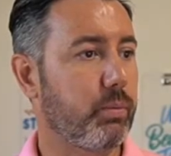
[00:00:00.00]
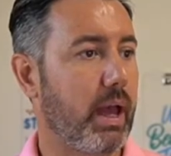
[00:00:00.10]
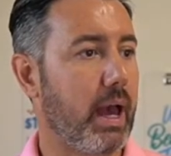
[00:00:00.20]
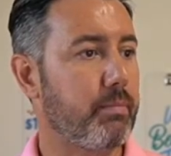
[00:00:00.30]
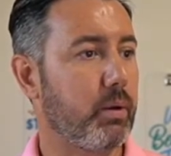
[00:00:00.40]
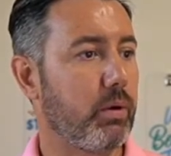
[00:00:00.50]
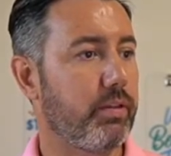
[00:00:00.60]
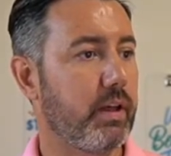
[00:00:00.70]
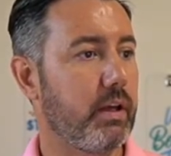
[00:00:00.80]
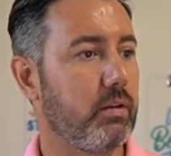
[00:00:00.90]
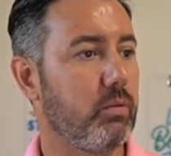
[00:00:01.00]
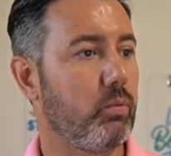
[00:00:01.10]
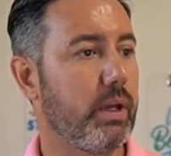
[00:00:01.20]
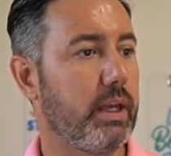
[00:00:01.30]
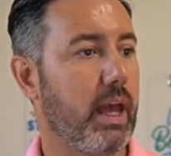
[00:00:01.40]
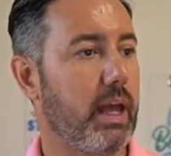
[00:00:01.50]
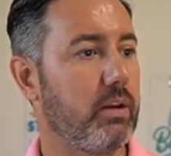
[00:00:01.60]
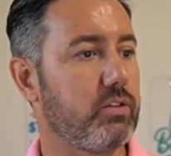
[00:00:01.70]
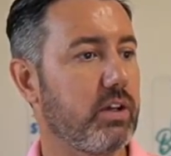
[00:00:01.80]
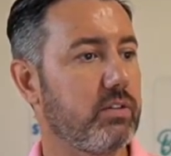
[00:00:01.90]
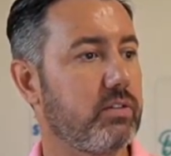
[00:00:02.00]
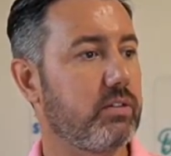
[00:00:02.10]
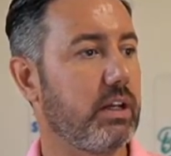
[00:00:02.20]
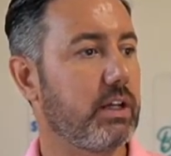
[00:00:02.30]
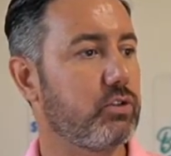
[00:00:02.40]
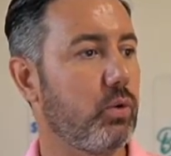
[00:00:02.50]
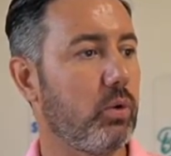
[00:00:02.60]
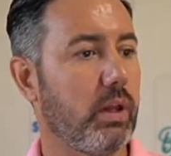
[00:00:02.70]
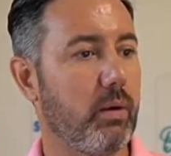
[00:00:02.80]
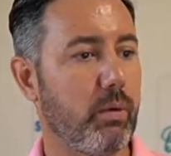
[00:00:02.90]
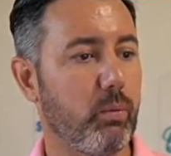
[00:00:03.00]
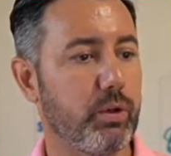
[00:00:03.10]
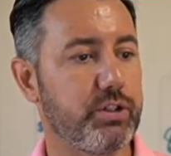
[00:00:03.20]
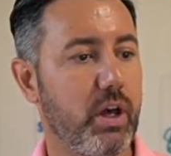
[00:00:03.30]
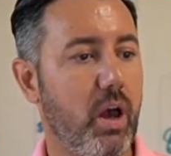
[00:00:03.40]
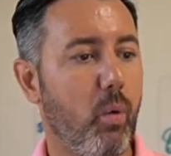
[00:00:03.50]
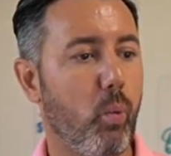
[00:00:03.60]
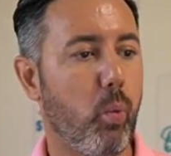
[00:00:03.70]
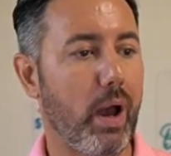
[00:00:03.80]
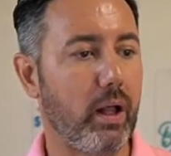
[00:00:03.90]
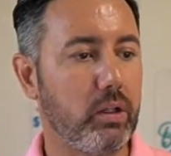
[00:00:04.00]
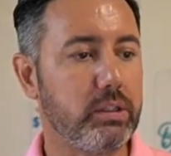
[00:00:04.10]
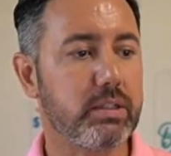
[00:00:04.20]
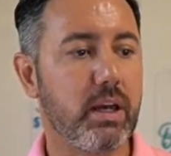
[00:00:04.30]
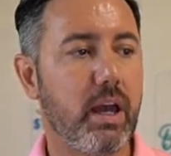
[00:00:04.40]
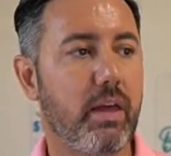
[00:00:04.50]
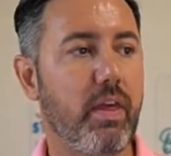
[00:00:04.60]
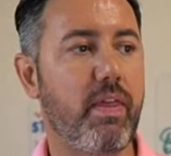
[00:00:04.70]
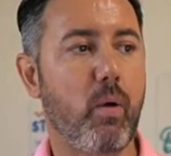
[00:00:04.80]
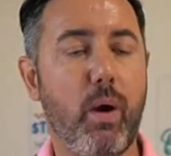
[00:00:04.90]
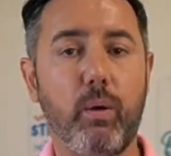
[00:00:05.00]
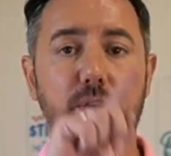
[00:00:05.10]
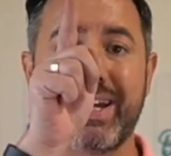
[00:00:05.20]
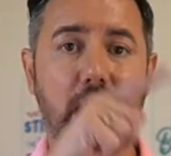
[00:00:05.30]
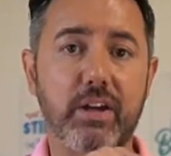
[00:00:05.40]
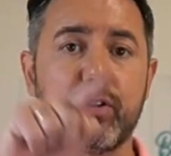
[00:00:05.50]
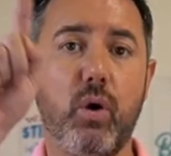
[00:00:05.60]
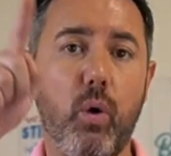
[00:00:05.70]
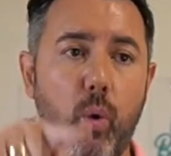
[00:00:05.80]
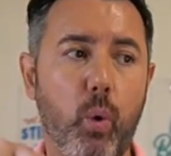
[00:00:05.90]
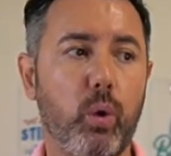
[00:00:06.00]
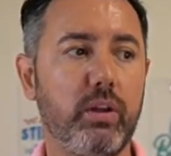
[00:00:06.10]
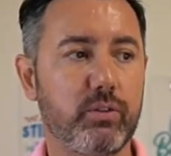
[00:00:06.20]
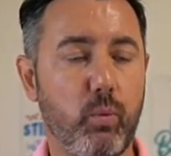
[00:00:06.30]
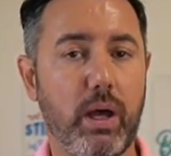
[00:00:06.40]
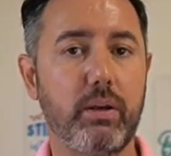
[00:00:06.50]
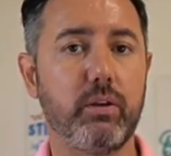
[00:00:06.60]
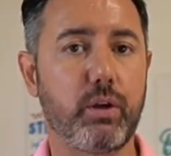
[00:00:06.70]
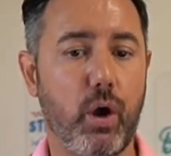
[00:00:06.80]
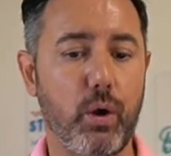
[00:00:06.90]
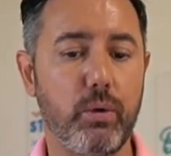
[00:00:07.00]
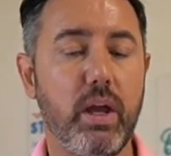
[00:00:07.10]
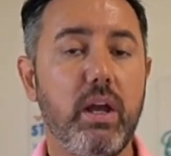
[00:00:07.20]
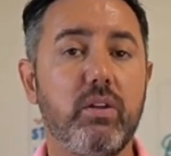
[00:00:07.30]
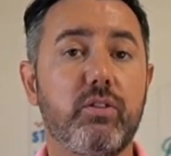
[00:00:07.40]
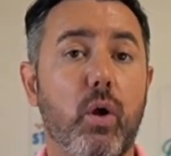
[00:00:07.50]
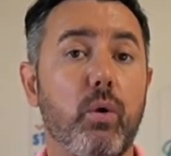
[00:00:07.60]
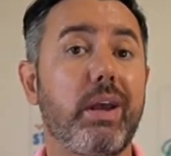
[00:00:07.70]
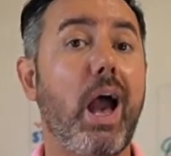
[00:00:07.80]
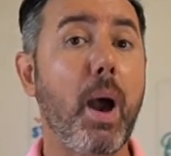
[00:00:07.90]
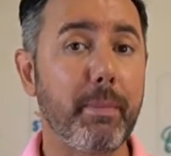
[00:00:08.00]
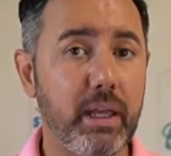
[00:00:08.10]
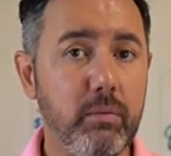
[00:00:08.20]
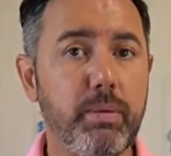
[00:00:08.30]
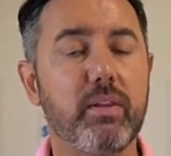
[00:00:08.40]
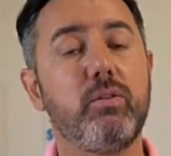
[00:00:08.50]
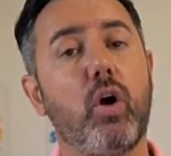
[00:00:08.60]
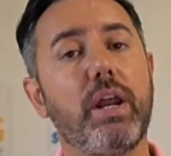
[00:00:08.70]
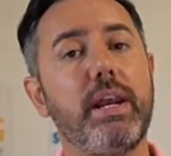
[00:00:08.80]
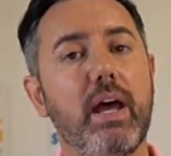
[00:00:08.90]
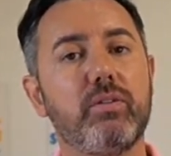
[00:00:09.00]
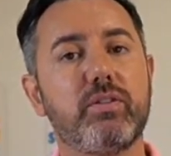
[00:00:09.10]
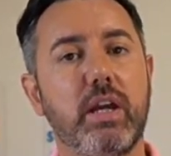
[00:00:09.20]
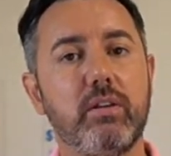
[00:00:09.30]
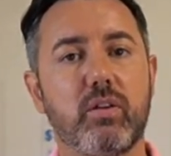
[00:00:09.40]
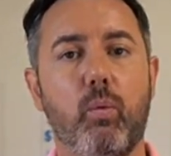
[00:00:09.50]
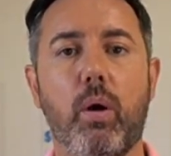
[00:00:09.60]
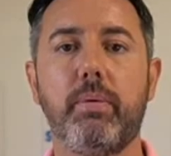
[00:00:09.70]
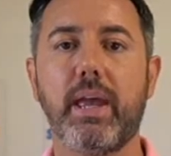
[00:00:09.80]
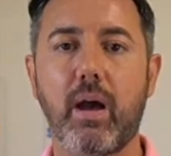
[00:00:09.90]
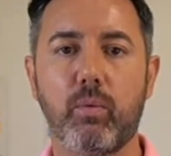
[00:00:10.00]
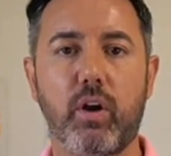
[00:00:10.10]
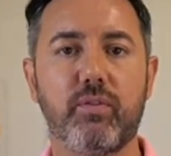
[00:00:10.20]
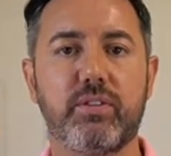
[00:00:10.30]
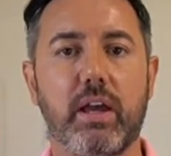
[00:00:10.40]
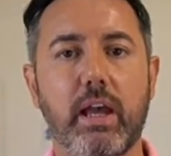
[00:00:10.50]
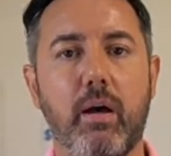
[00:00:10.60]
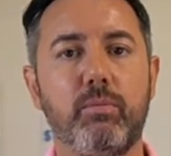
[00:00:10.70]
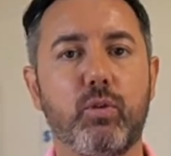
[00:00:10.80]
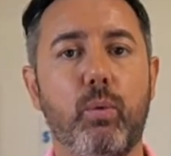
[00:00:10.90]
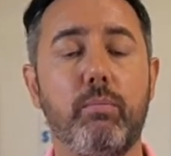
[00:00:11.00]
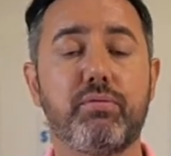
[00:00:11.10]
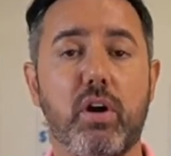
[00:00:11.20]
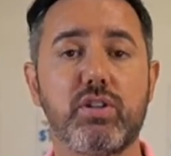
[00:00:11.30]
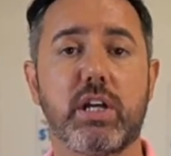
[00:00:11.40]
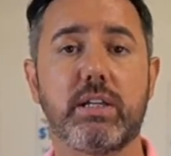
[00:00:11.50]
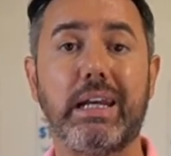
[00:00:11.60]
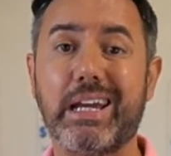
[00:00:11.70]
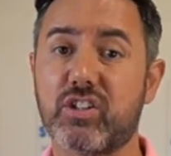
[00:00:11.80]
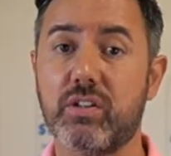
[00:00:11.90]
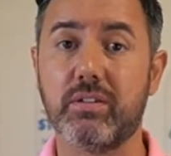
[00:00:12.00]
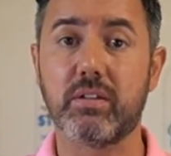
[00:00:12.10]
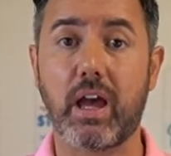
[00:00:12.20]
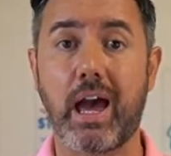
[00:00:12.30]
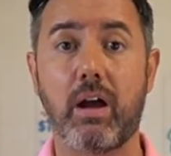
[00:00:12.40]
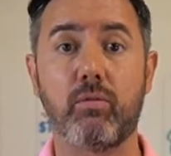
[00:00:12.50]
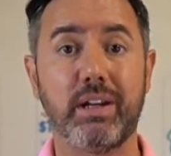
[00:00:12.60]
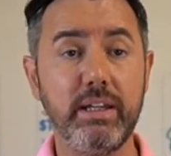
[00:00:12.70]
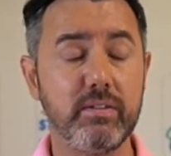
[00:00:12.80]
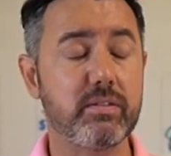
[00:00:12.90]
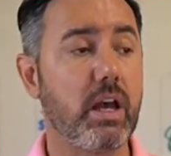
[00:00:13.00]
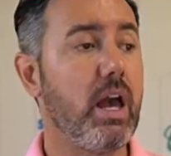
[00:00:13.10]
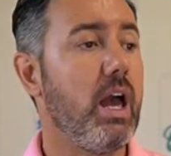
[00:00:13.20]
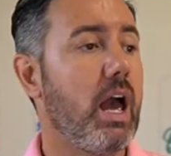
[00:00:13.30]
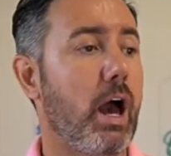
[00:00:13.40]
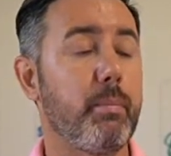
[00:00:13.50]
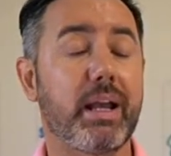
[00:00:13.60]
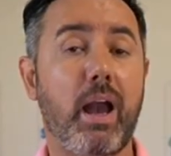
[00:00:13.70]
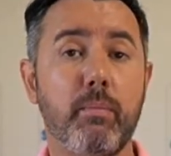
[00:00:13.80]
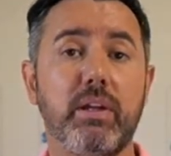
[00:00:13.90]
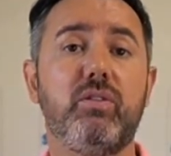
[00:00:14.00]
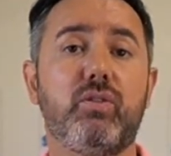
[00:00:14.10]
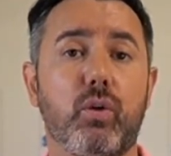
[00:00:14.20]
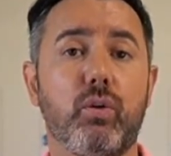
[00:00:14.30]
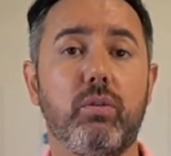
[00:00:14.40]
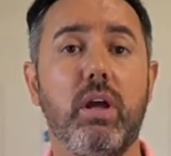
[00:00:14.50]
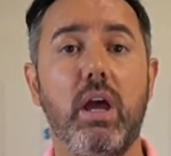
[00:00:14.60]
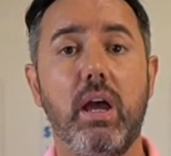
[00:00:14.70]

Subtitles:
we're happy with it, we can just select all and we would weld, and then that way it would cut all as one go. So coming, but not announced yet, so it won't be out when offset comes or when project collections are released, but coming soon,